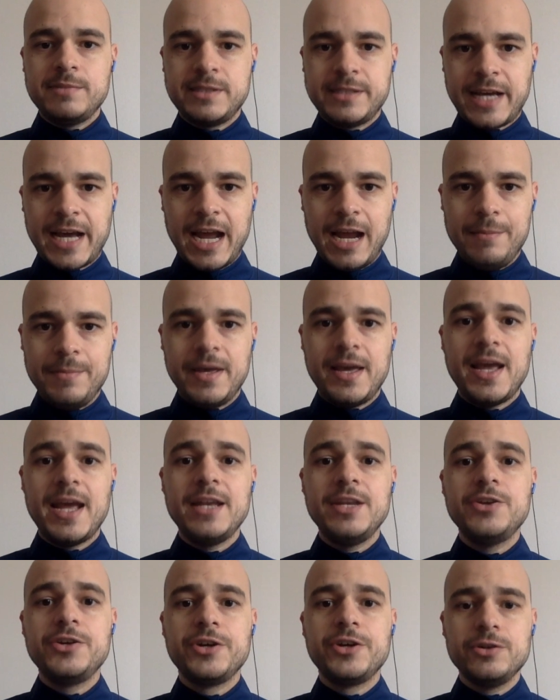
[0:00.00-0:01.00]
time.
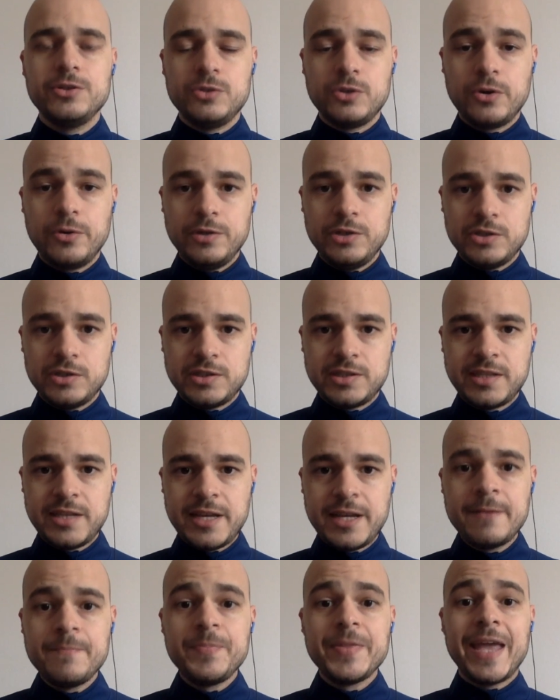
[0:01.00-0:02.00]
And you're going to
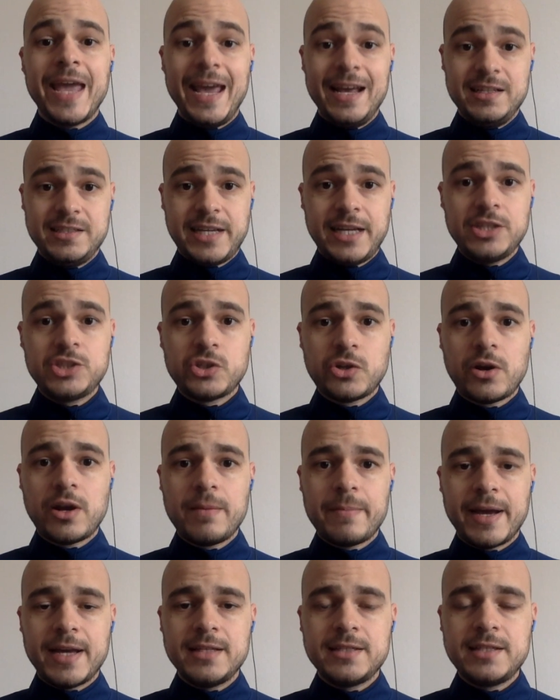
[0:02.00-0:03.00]
see, as I saw
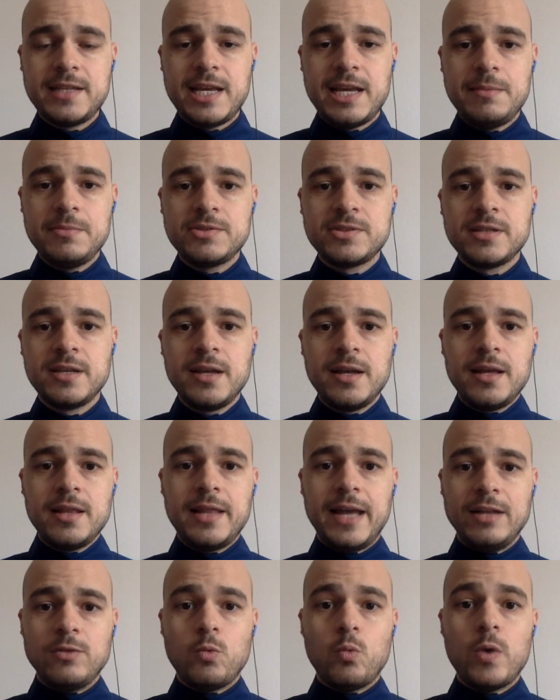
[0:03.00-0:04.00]
in my teams,
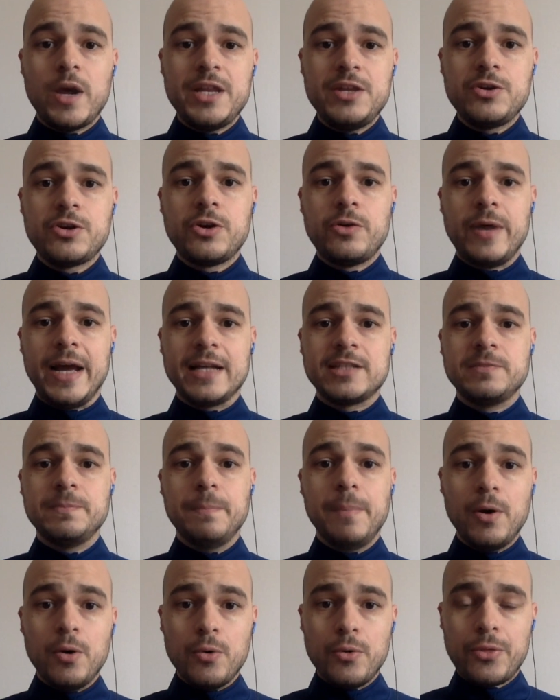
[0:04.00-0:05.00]
that when you
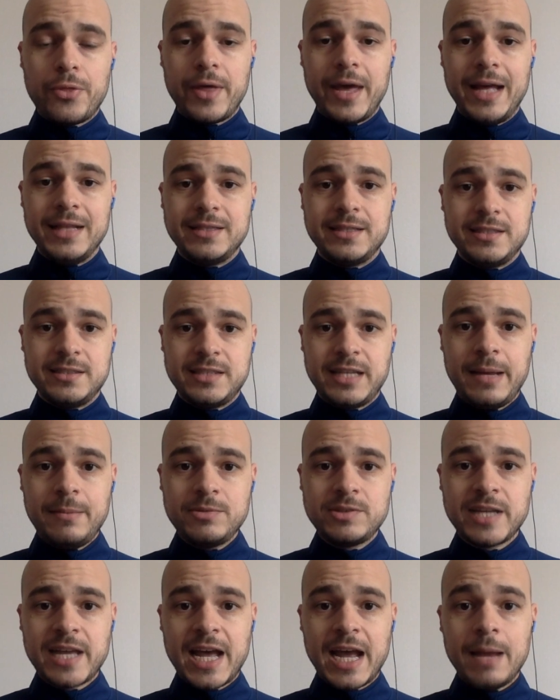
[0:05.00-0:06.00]
correct both at the
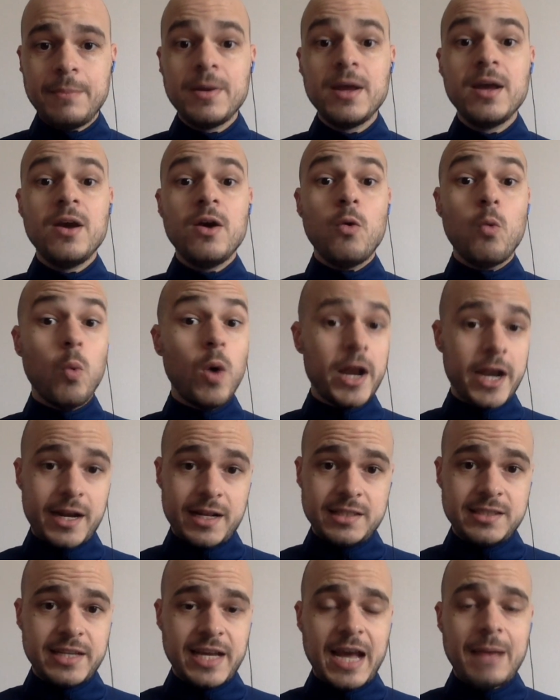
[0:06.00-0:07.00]
same time, one at
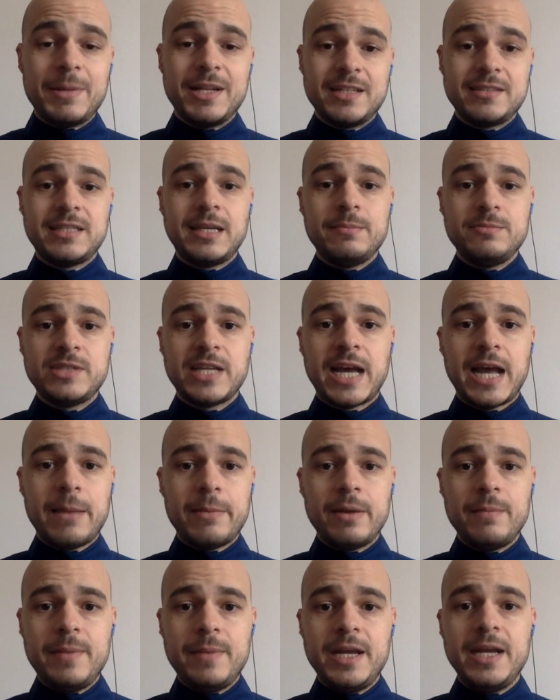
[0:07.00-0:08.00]
a time, at the same
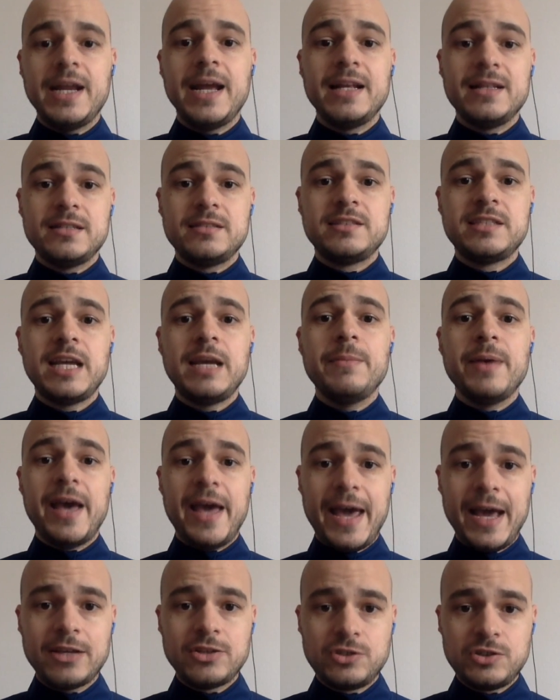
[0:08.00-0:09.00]
time I mean at the same
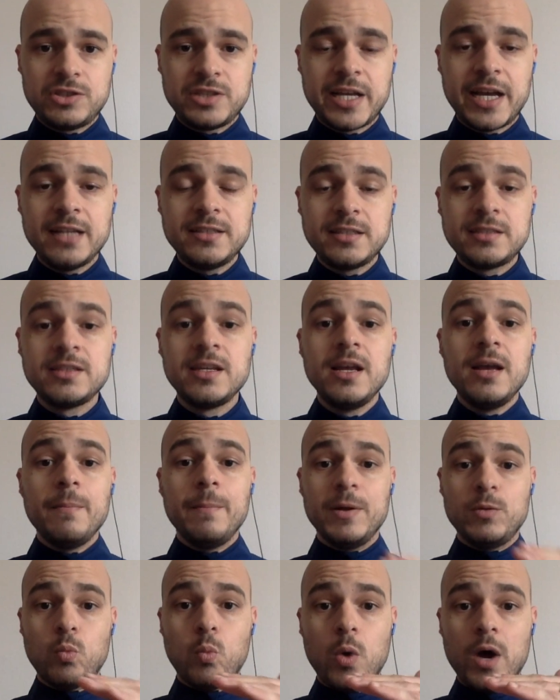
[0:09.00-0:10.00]
exercises,
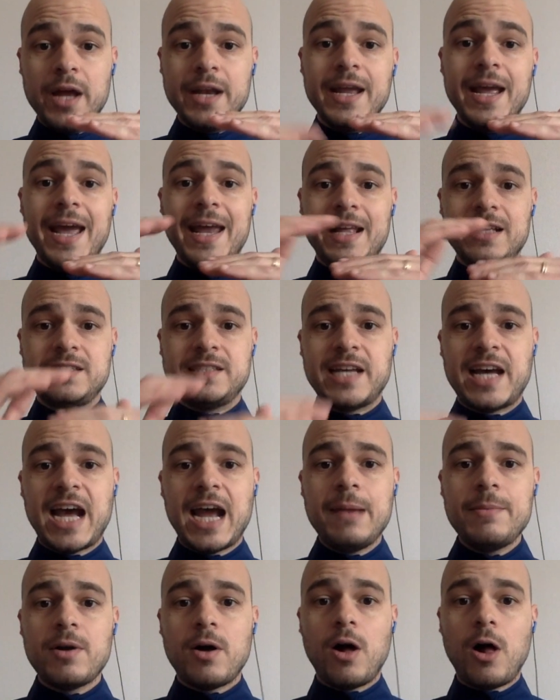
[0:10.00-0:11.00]
but one at a
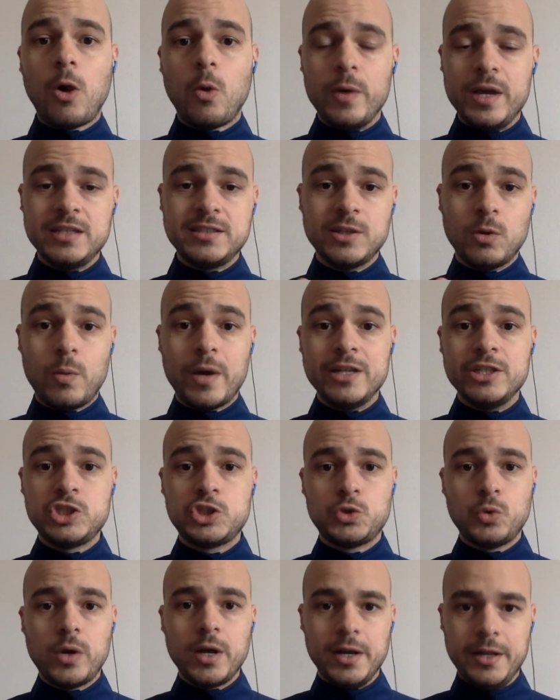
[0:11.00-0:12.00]
time, always the one
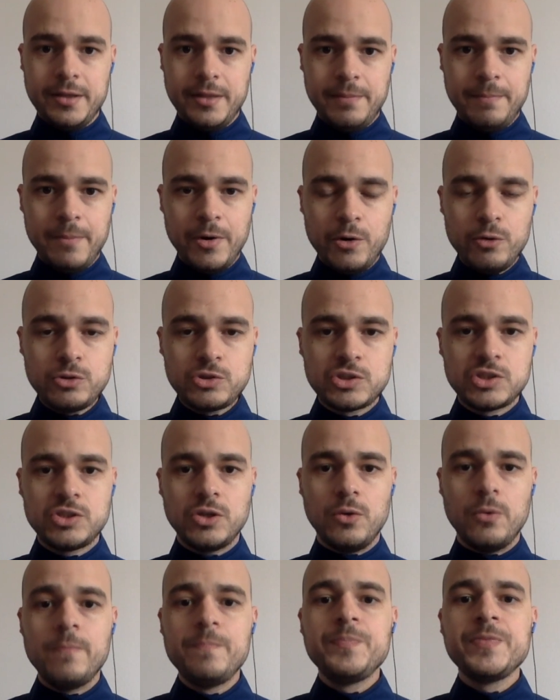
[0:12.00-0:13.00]
struggling the most.
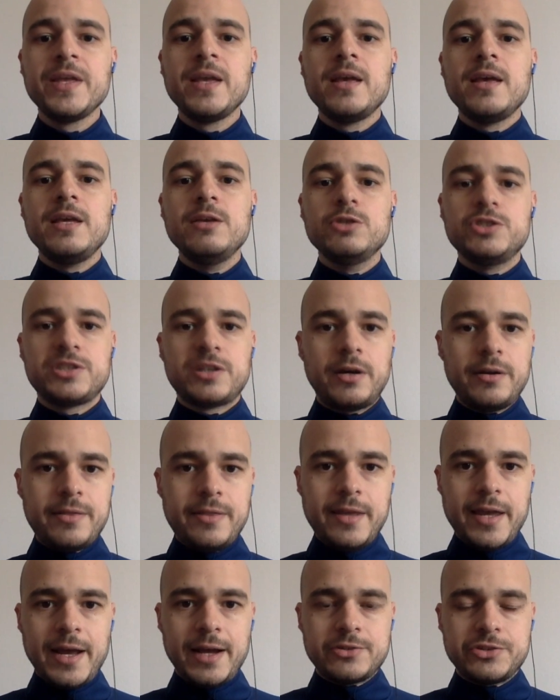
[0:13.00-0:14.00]
So you start
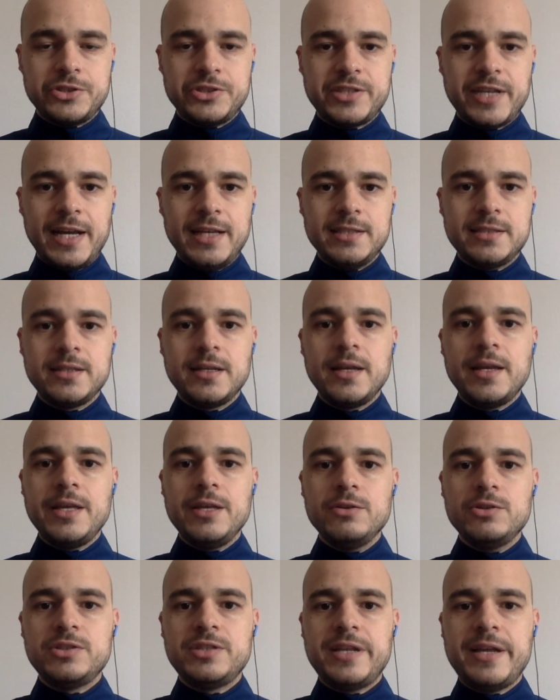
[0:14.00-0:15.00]
the exercise,
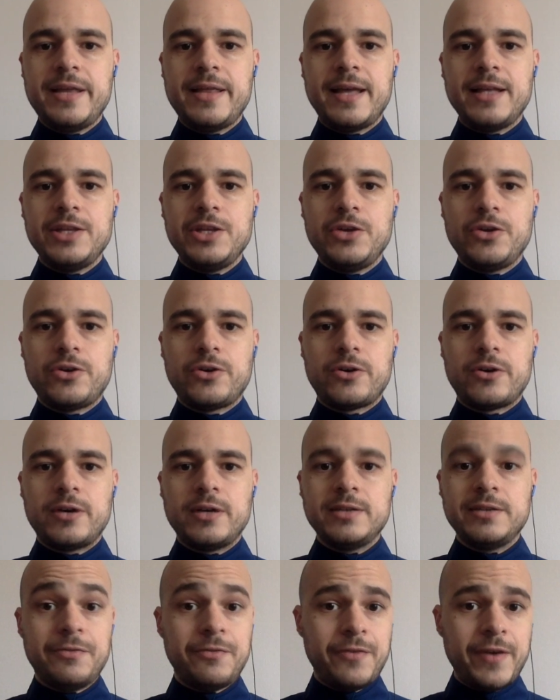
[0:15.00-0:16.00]
you see that your
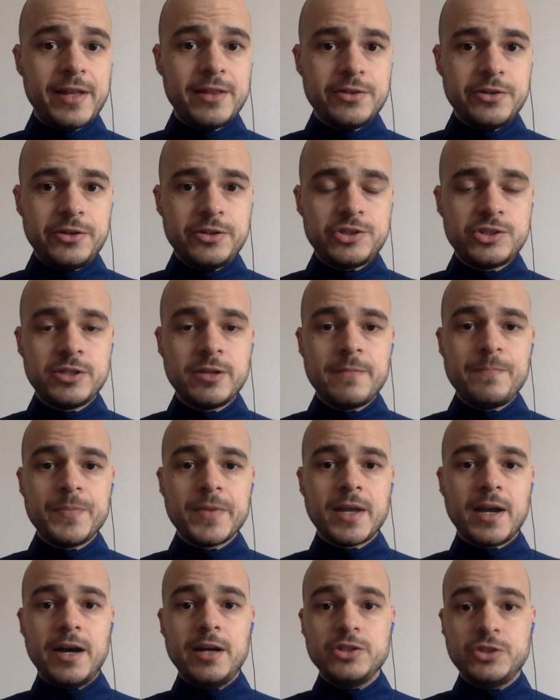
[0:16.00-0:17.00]
defenders
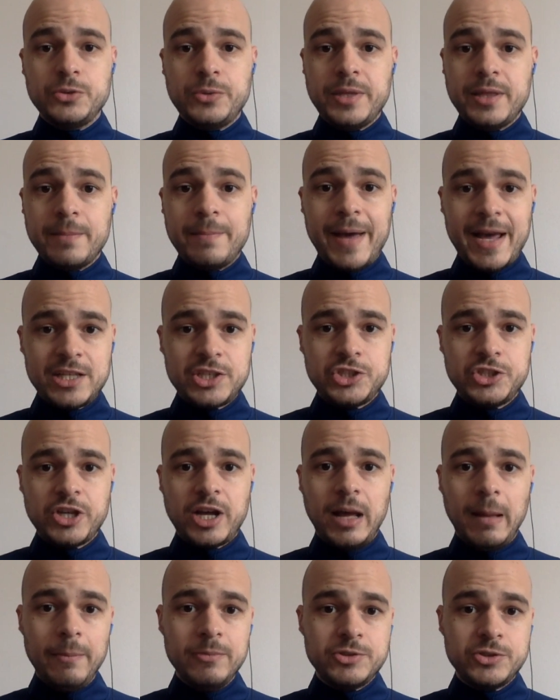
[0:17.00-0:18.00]
are doing the best
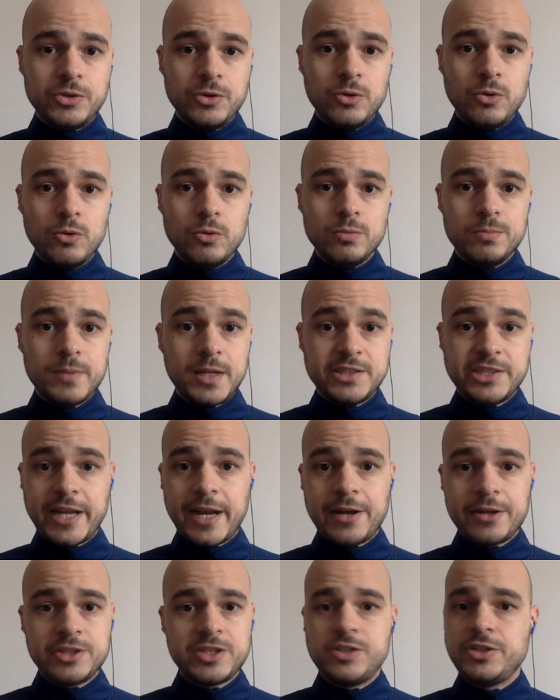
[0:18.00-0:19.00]
job, so
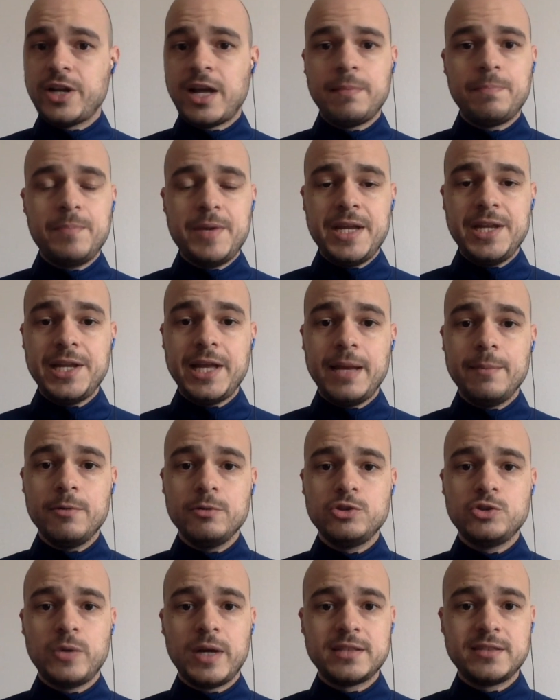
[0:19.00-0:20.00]
attackers are not being
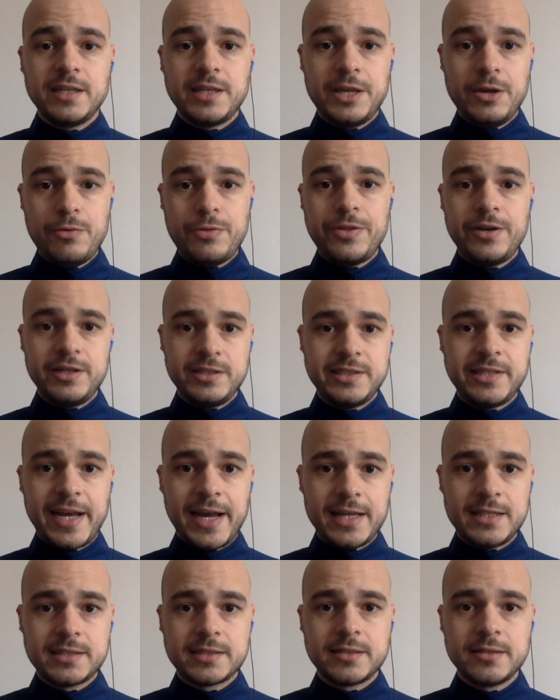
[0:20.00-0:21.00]
able to execute their
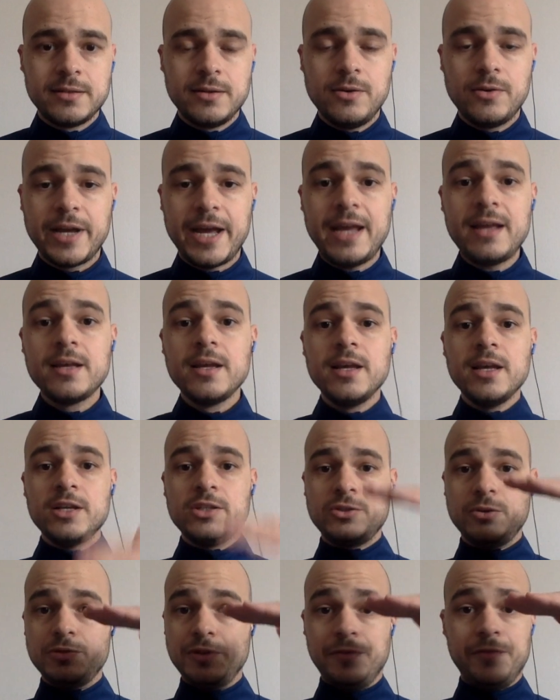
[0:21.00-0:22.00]
task, okay?
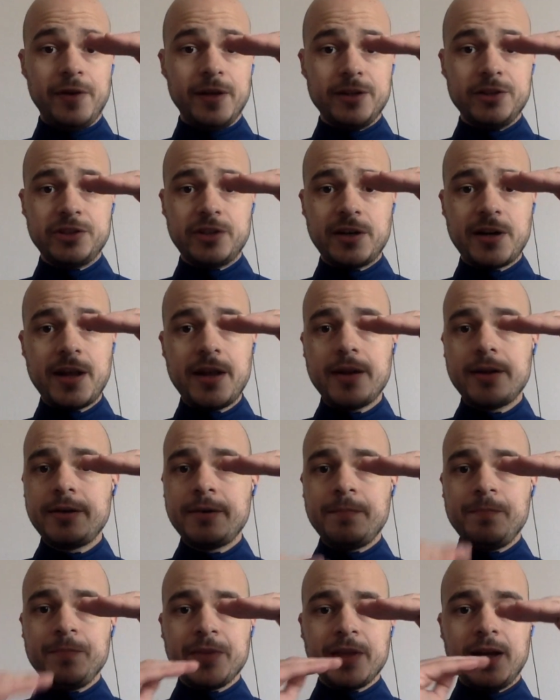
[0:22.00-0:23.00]
So defenders are
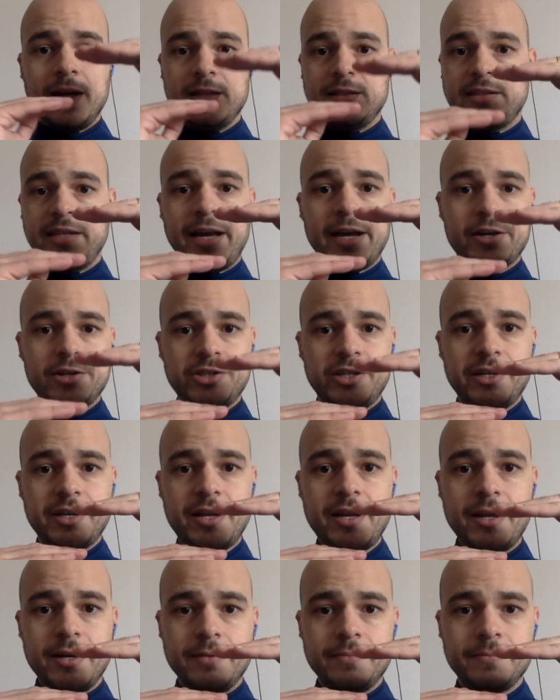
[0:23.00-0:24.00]
here, attackers are
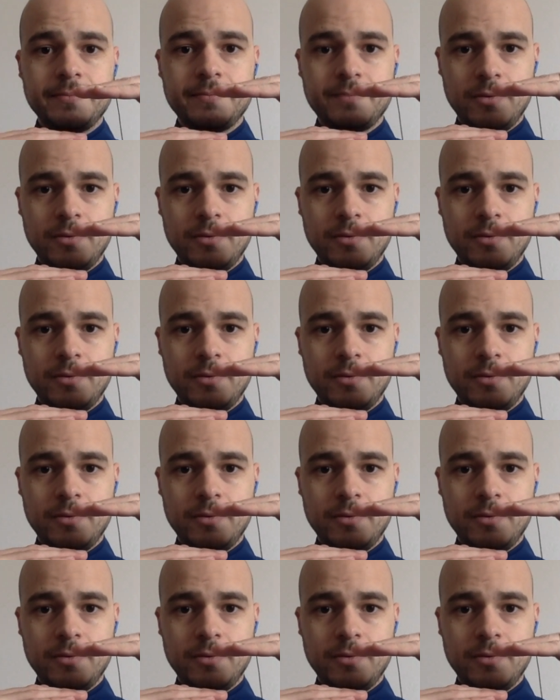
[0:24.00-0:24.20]
here.